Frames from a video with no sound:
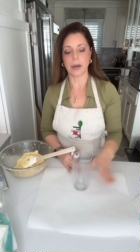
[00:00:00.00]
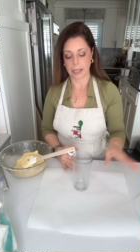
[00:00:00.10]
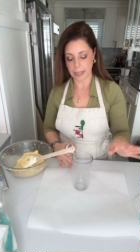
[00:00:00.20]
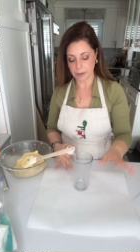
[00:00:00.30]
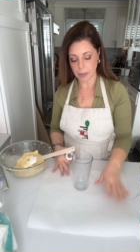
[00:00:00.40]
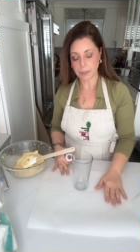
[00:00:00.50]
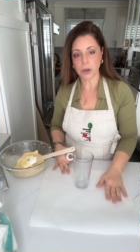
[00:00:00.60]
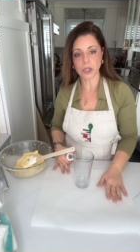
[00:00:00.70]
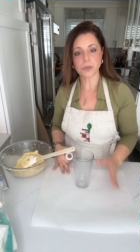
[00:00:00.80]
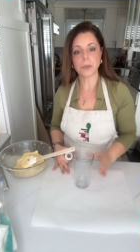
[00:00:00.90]
right, I have my
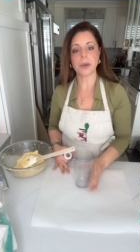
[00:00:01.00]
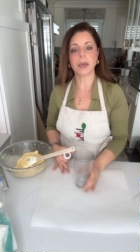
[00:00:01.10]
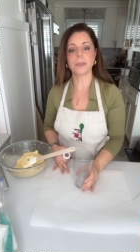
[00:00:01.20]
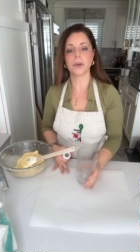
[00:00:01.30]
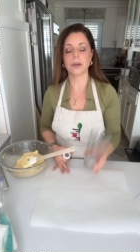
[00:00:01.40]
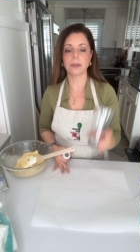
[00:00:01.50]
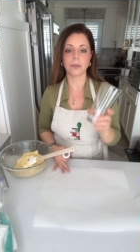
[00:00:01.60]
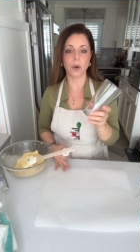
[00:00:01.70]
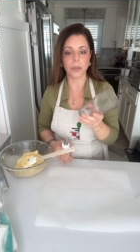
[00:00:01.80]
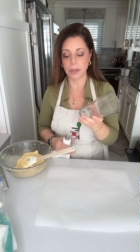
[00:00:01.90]
parchment
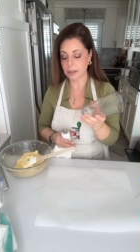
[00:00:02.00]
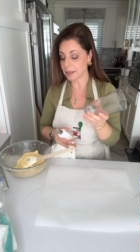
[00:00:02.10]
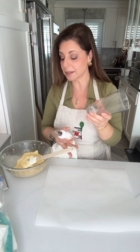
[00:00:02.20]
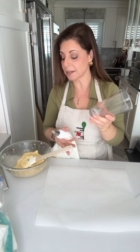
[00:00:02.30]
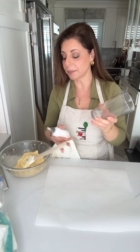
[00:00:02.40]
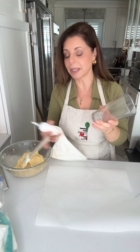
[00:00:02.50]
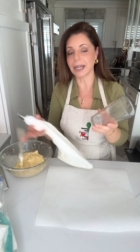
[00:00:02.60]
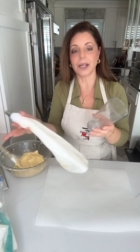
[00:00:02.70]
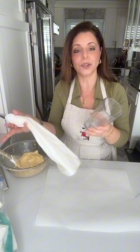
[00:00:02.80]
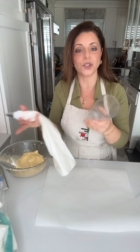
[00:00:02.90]
paper. This is something
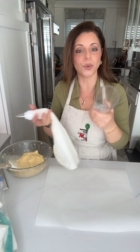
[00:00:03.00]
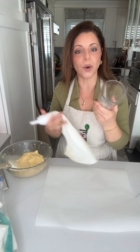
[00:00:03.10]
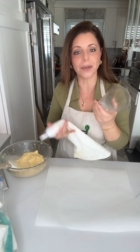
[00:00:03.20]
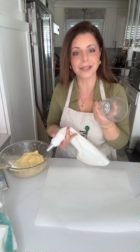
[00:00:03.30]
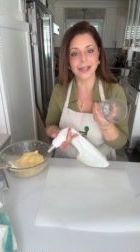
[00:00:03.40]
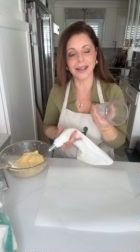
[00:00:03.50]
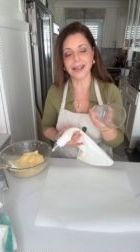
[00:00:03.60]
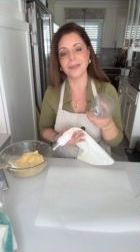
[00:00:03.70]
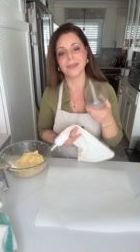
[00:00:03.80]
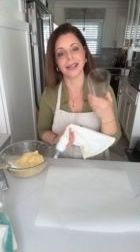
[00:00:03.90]
I do all the
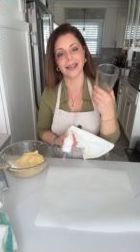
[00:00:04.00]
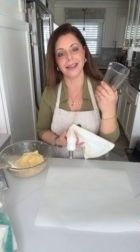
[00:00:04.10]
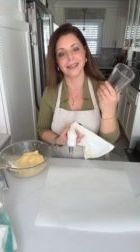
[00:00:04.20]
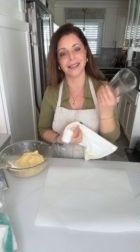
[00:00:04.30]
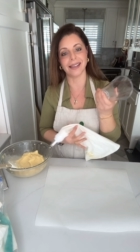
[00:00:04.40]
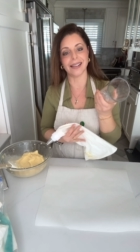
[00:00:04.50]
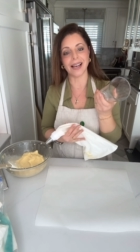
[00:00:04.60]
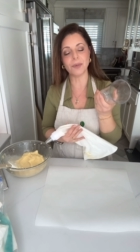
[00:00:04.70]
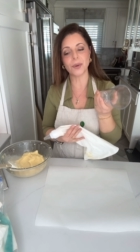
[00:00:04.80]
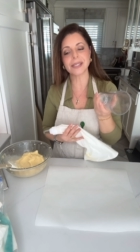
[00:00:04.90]
time, and
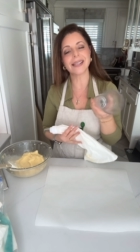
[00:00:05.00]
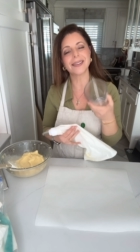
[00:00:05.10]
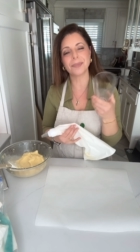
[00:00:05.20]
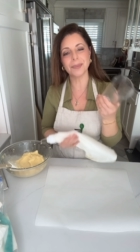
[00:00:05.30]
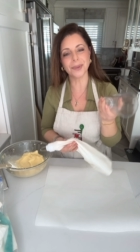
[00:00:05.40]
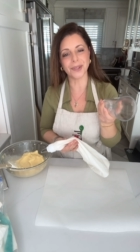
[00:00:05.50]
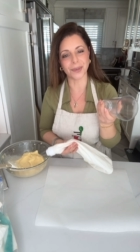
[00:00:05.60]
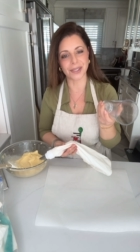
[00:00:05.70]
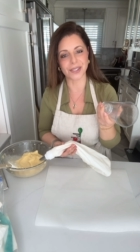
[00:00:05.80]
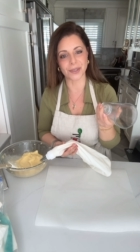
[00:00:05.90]
I'm always like, people know
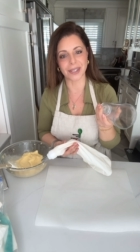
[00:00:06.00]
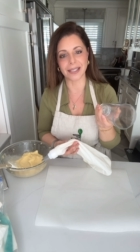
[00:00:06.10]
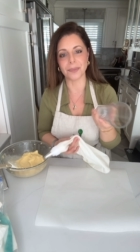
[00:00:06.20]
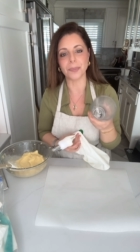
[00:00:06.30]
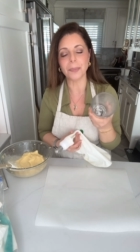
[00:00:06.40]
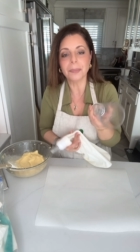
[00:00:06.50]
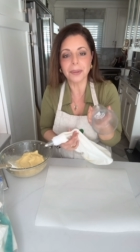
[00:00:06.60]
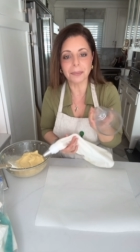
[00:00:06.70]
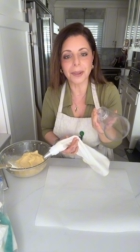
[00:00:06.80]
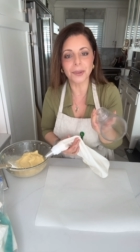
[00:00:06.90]
this already,
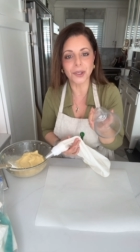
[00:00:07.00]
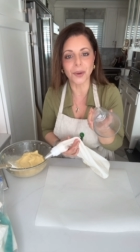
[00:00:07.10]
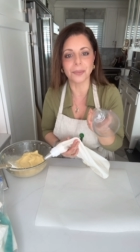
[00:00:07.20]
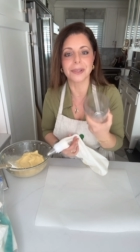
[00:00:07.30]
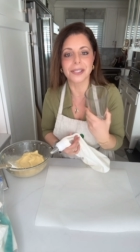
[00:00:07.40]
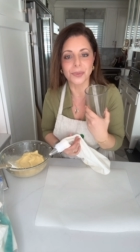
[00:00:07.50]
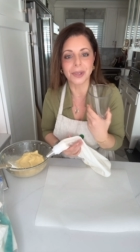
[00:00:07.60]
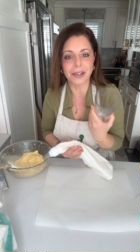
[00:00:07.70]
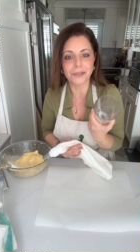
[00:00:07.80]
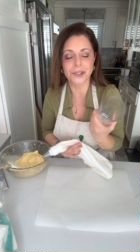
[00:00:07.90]
but maybe you don't, because
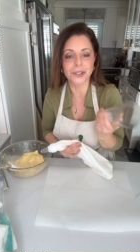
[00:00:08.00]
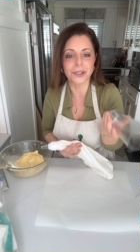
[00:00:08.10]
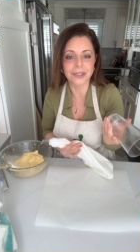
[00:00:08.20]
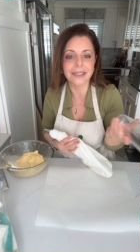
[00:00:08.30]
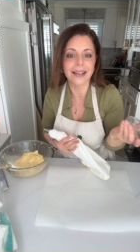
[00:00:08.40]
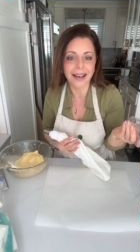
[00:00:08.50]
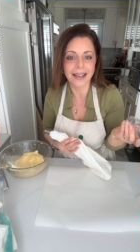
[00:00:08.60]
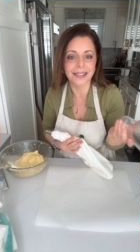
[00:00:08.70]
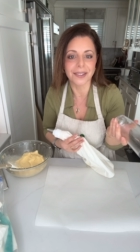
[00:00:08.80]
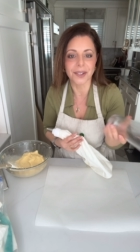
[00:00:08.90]
when I first learned it,
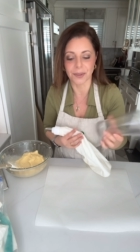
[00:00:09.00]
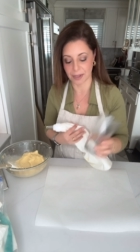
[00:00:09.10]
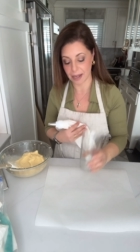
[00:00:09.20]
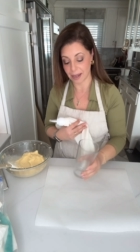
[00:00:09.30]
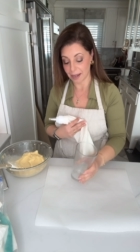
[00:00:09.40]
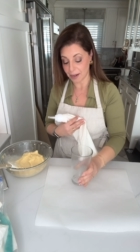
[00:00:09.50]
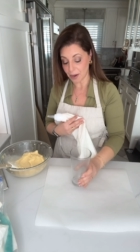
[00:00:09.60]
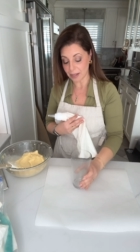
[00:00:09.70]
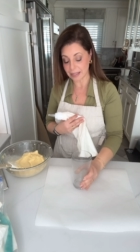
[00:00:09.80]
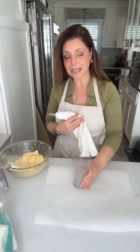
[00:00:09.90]
I didn't know.
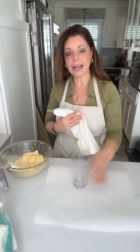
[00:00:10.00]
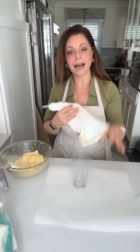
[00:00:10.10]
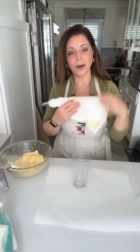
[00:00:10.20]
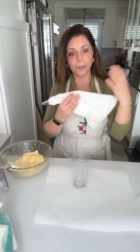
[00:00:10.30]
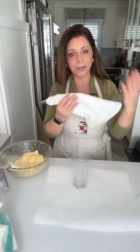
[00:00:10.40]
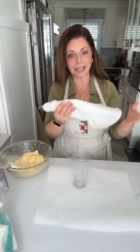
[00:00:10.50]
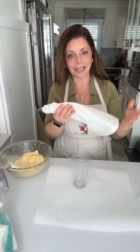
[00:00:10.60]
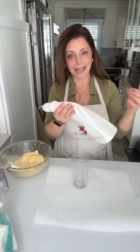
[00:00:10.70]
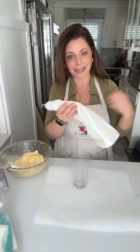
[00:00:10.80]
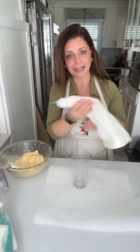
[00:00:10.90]
To help me
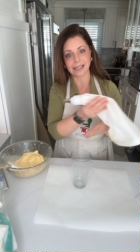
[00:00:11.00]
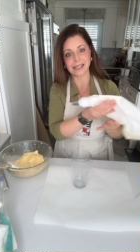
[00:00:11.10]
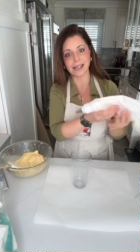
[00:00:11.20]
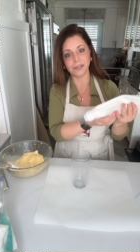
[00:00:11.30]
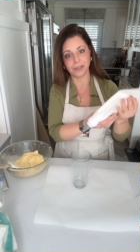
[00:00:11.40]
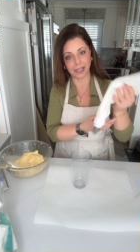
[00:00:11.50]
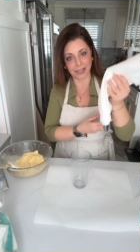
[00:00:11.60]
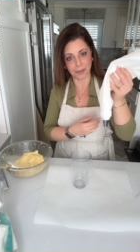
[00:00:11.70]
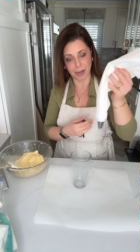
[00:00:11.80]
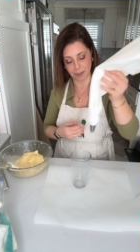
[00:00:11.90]
get stuff
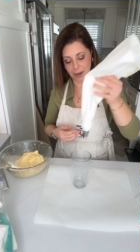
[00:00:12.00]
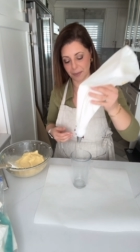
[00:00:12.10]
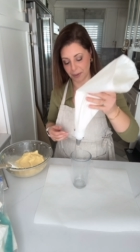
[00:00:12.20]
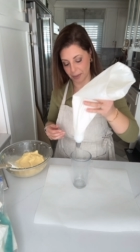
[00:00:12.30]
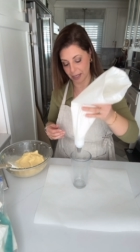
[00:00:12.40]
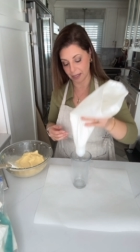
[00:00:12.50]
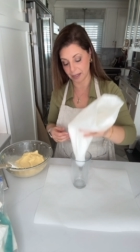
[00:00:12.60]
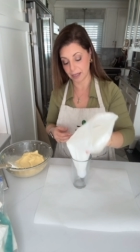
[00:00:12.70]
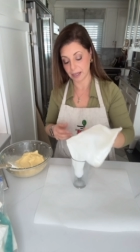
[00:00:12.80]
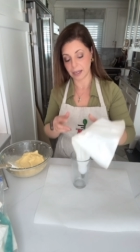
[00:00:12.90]
into my piping bag,
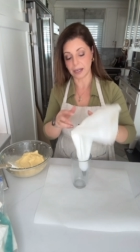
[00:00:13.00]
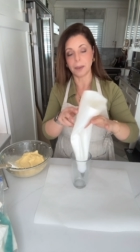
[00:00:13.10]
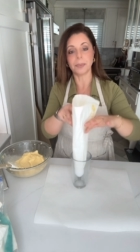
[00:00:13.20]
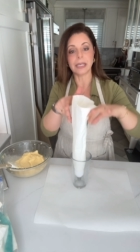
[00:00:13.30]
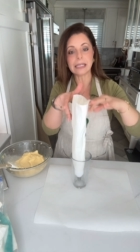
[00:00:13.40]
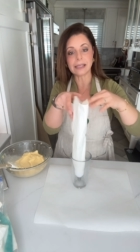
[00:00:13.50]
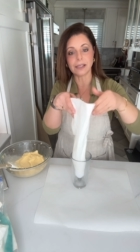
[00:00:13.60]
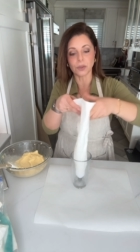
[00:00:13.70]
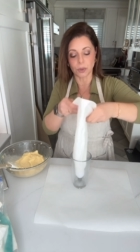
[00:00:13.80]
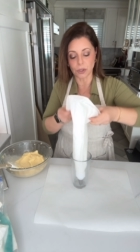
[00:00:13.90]
I place it
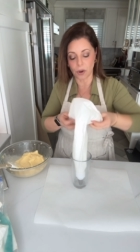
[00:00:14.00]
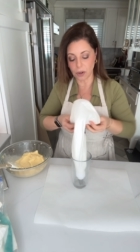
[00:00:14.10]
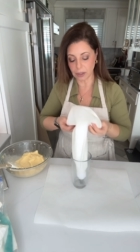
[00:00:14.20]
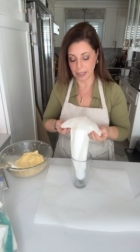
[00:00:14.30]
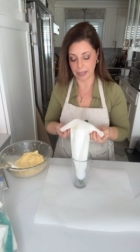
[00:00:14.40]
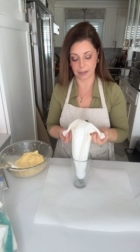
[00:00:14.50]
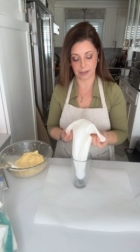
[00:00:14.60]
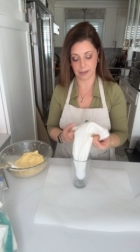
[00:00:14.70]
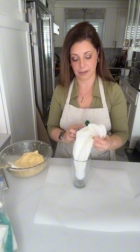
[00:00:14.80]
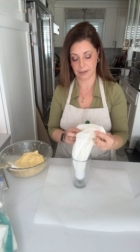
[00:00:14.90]
into a tall glass.